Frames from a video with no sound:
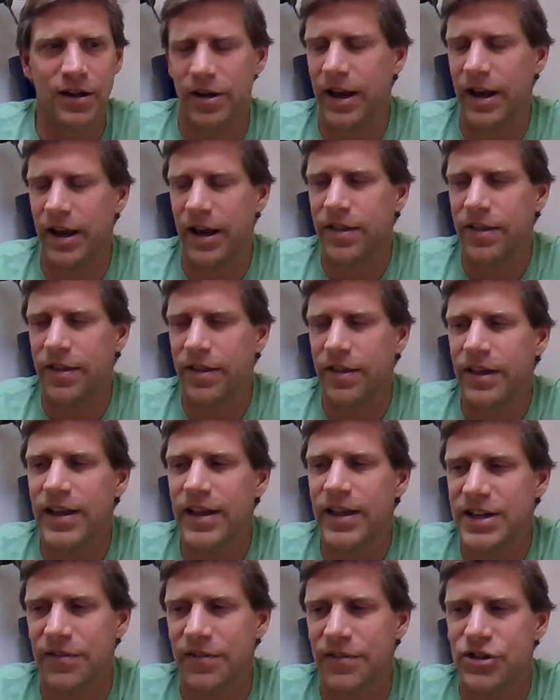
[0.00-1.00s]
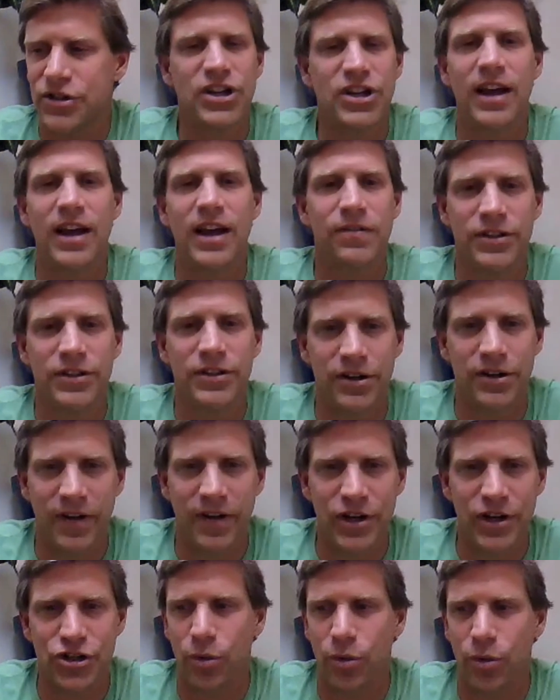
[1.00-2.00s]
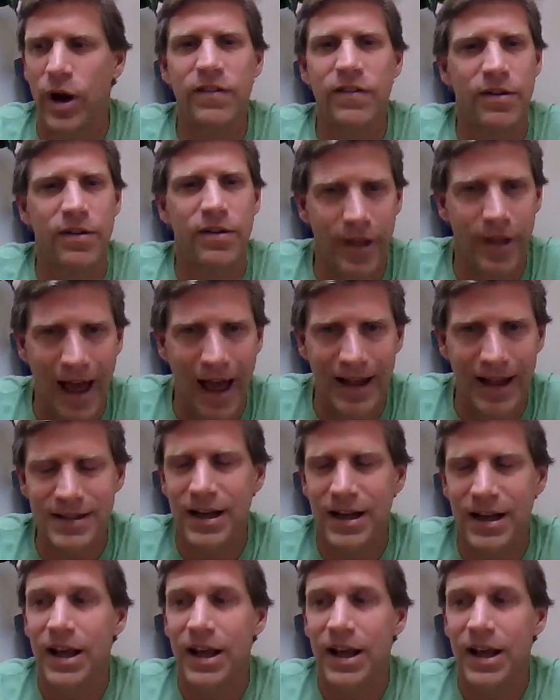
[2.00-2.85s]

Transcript: anything that's ever stifled innovation. Away from that.